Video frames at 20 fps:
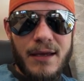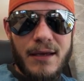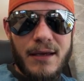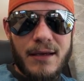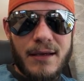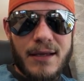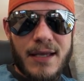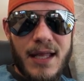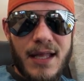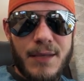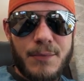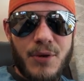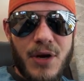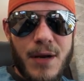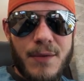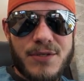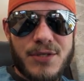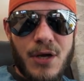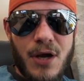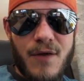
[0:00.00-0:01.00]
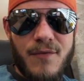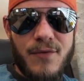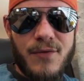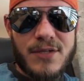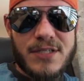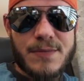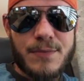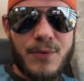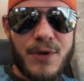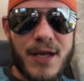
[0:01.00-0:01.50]
Kelly Bryant was awful at the
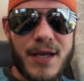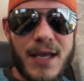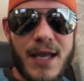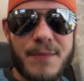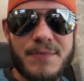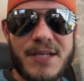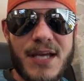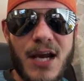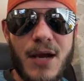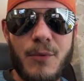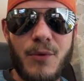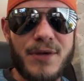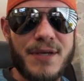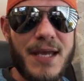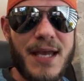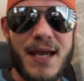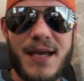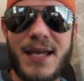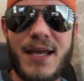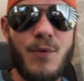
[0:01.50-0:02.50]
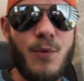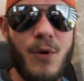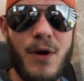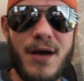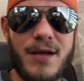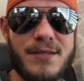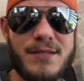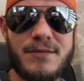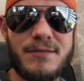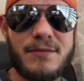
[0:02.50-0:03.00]
spring game. Terrible. Yeah, he
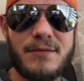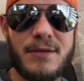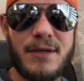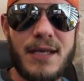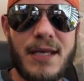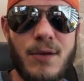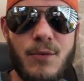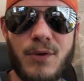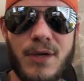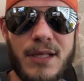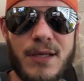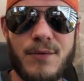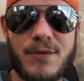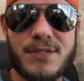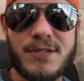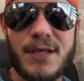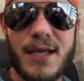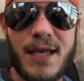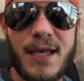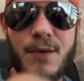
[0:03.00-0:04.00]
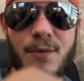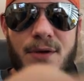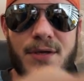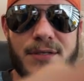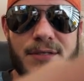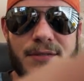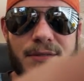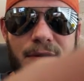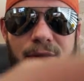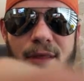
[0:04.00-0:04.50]
was. He really was. He
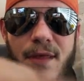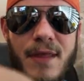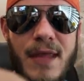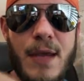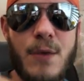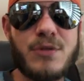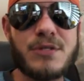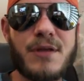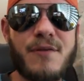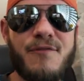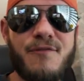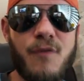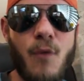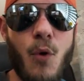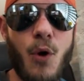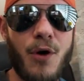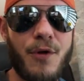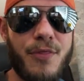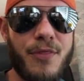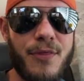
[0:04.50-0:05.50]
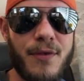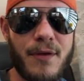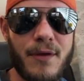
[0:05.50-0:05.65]
was the 4th